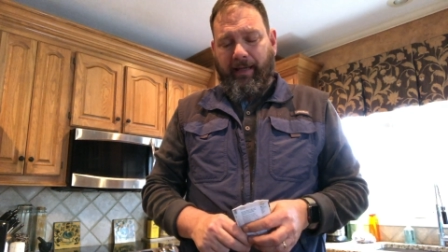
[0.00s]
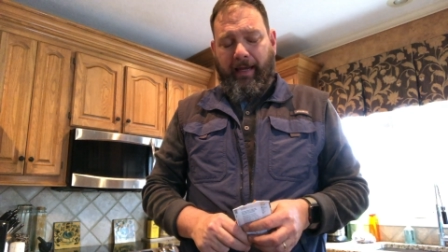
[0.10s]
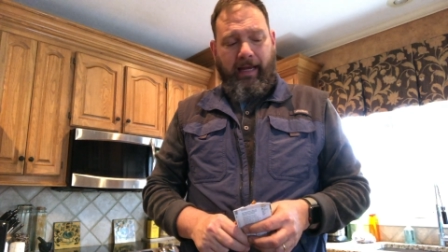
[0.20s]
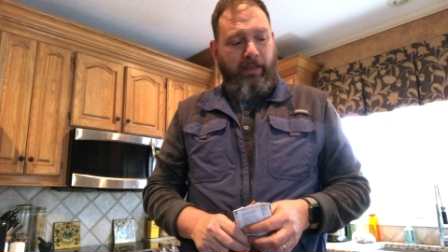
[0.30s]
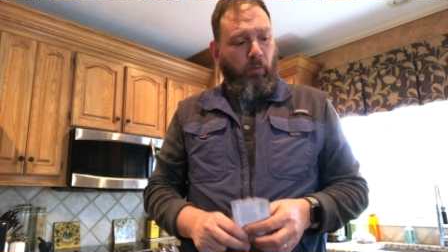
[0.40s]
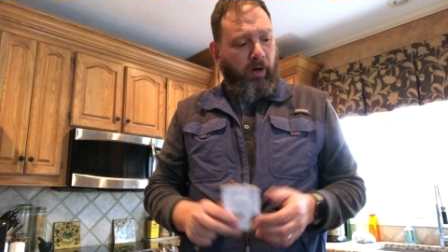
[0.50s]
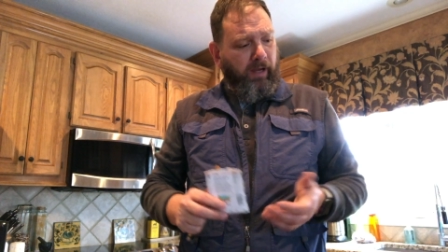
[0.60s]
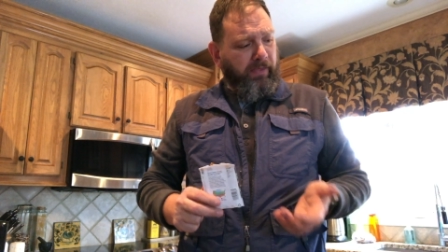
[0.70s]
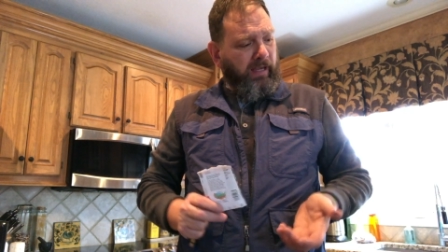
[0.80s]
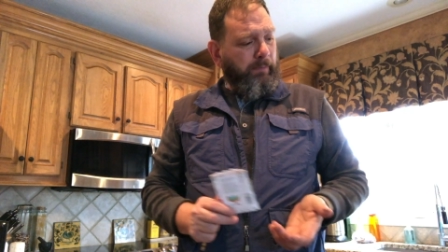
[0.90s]
and the one
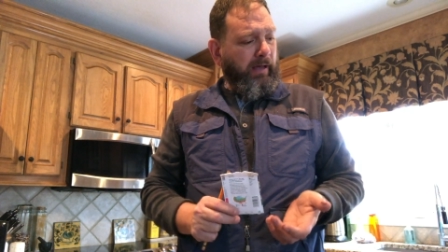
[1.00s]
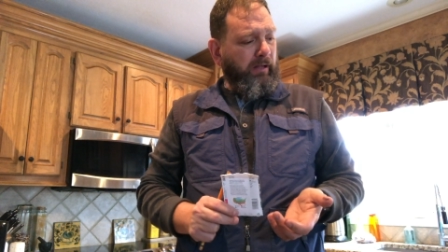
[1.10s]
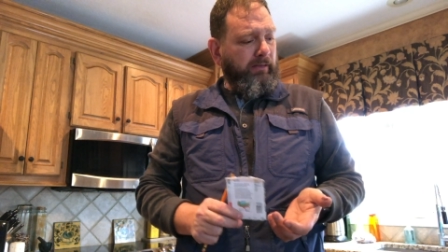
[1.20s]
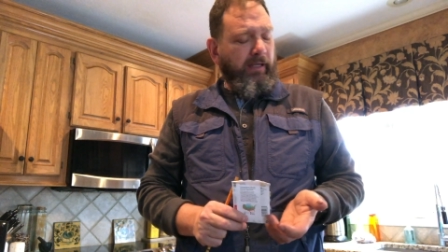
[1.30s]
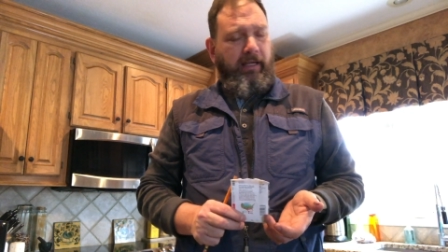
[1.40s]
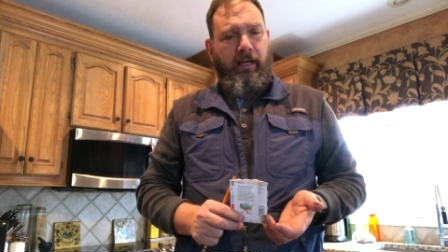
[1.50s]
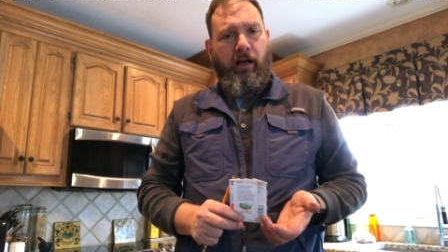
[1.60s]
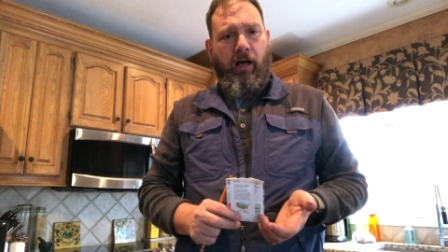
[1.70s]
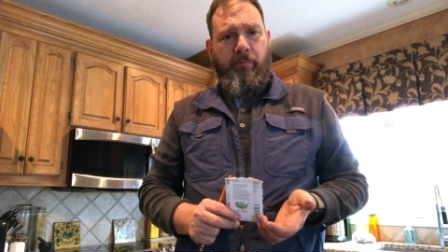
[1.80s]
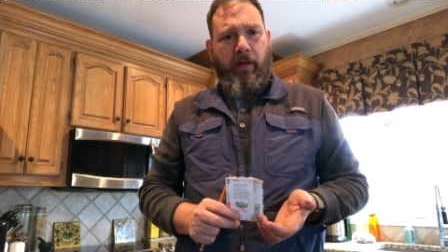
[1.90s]
good thing about the
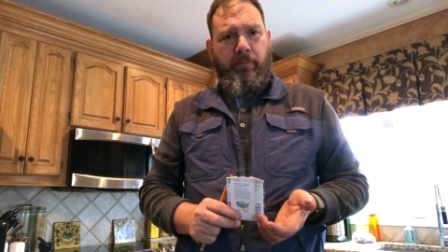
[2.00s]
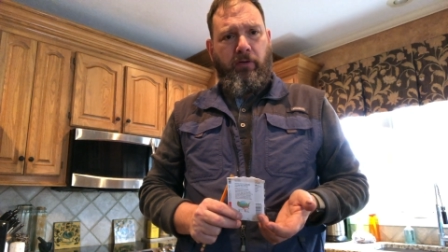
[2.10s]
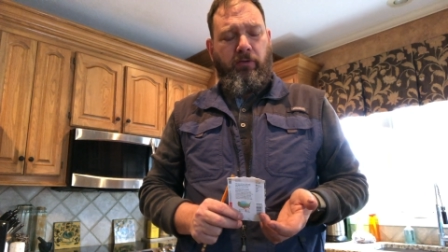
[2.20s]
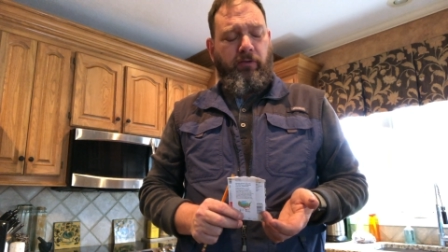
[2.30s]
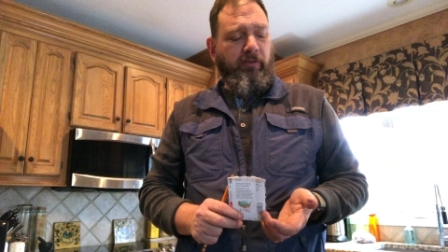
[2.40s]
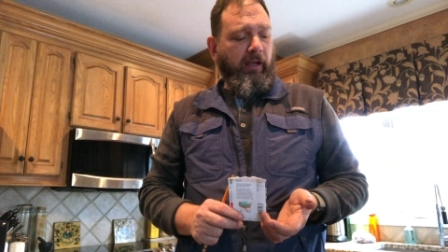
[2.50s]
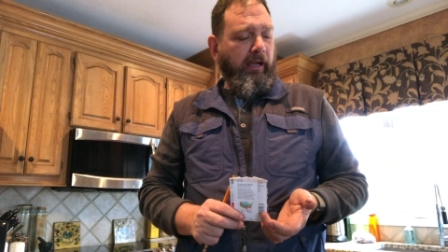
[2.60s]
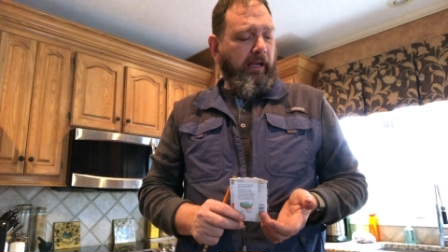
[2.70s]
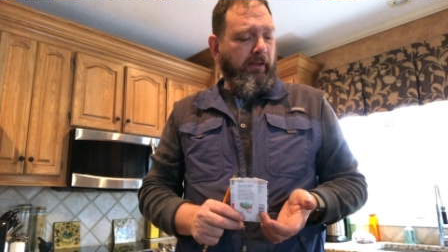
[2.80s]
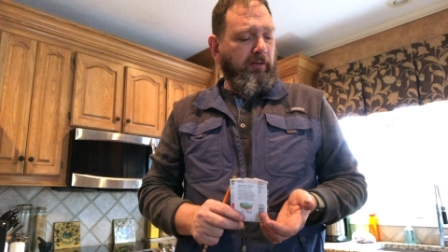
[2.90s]
hot peppers
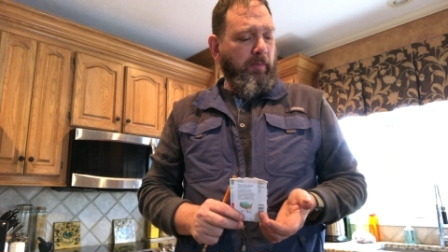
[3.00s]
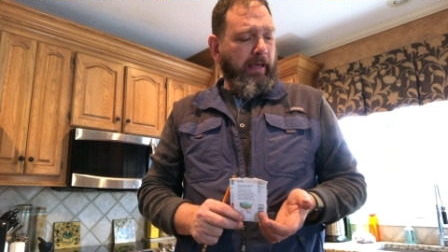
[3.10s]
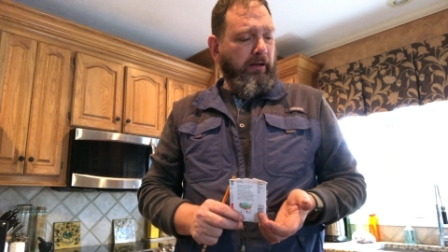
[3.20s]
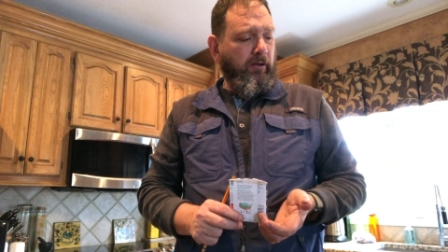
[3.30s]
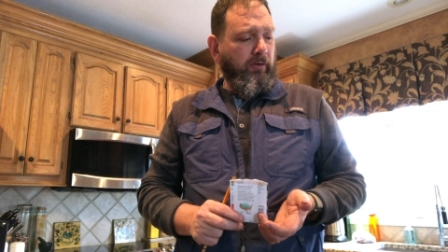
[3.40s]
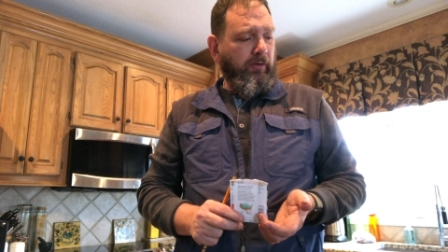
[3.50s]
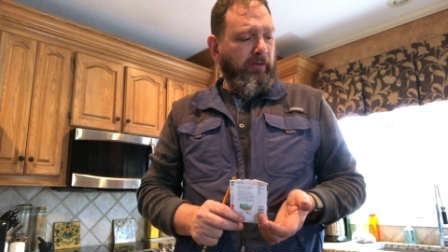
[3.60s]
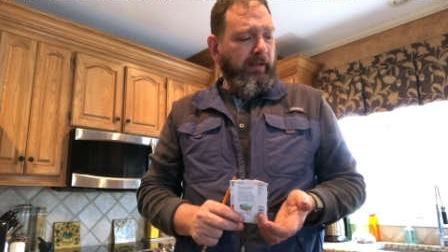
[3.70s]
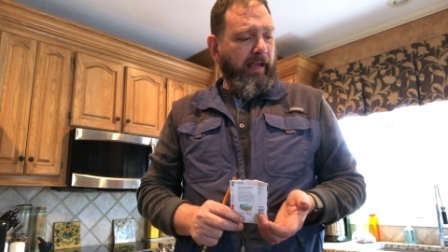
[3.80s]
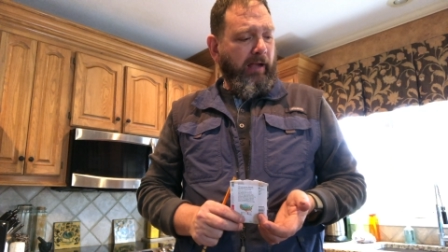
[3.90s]
and the tomatoes
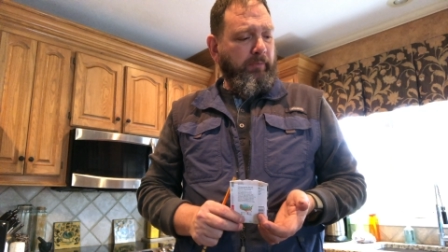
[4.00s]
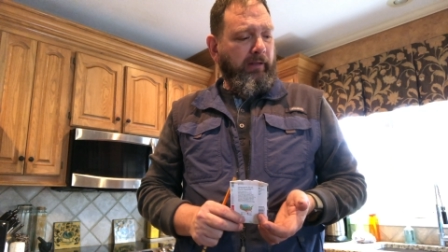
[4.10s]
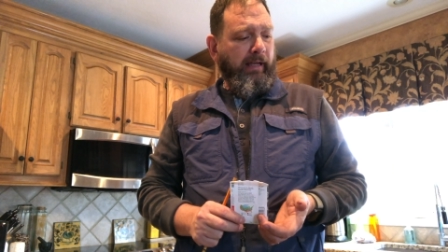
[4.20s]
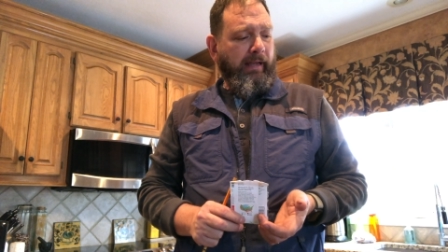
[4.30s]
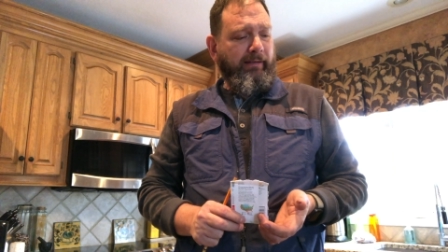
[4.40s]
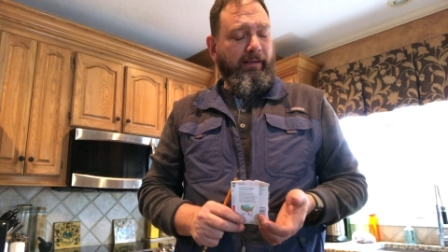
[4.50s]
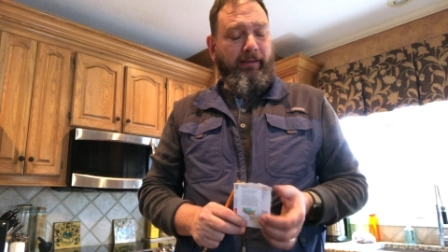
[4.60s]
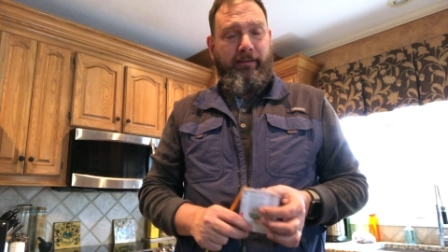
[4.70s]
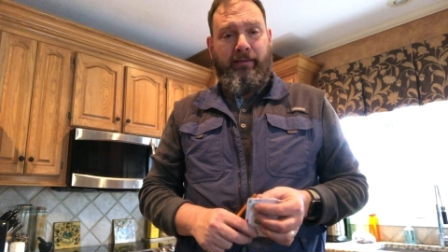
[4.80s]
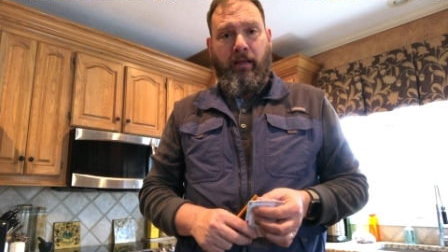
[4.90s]
and the eggplant
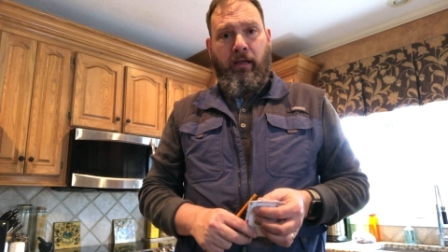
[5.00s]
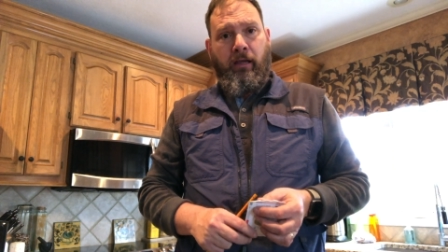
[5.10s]
is